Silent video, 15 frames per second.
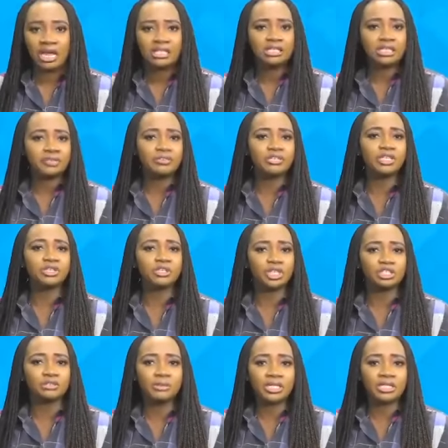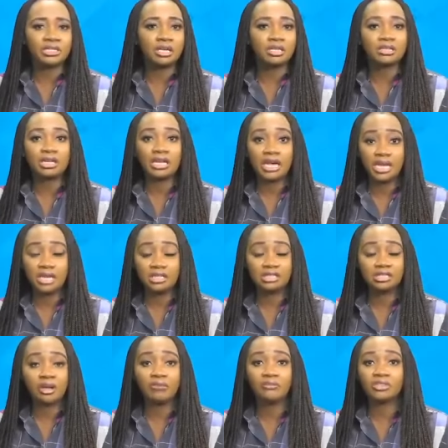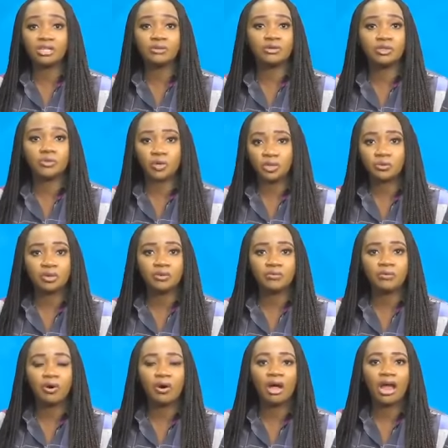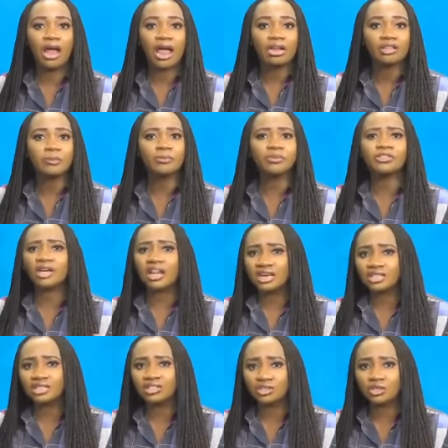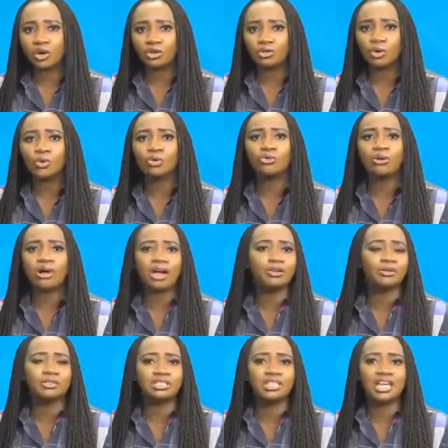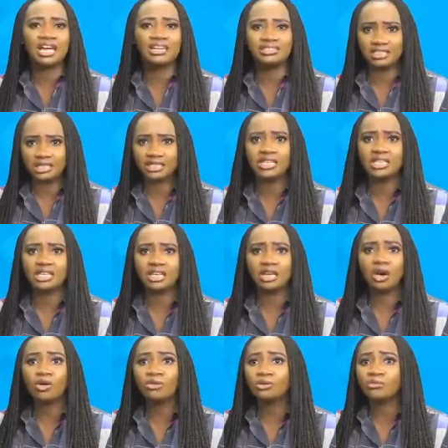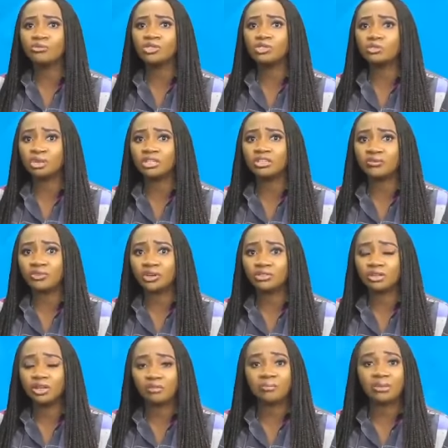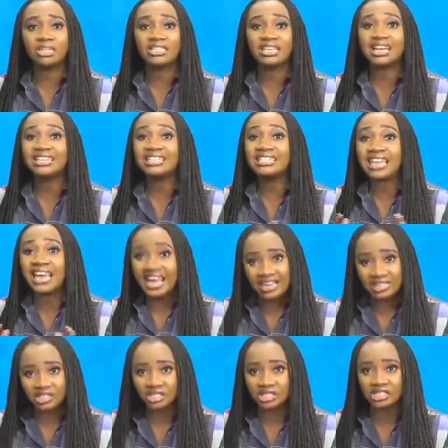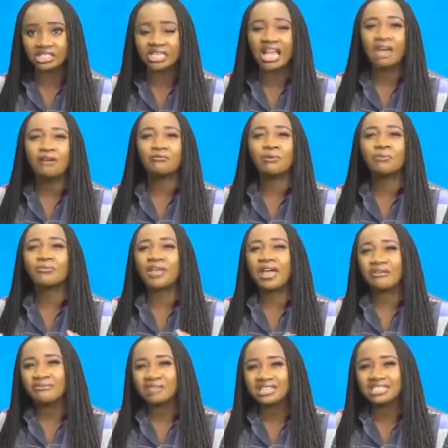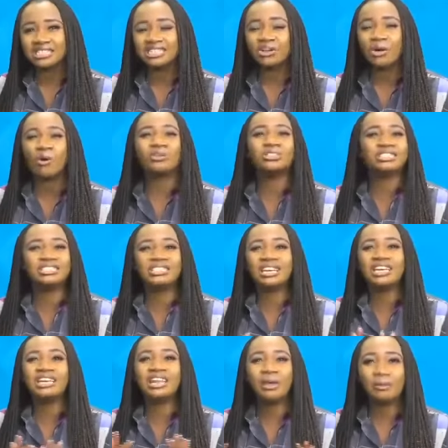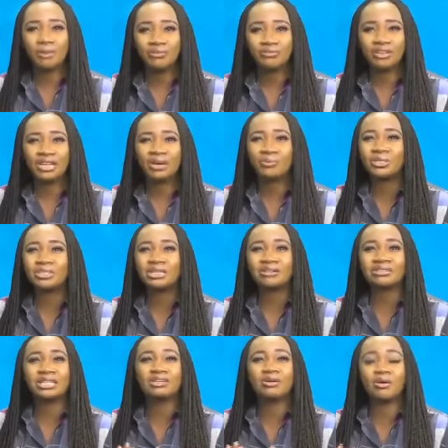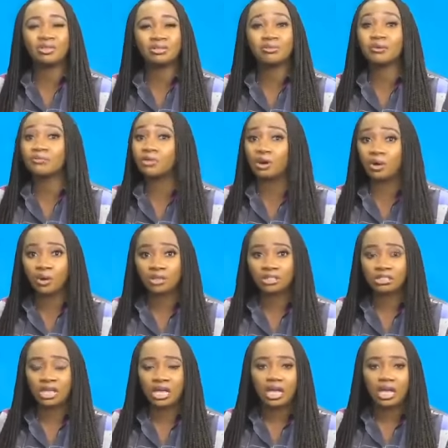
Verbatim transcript: Delivering the judgment on the 8th of January 2024, the presiding judge Olukayode Adeniyi also restrained the federal government and its agents from rearresting or detaining Emefiele without an order of the court.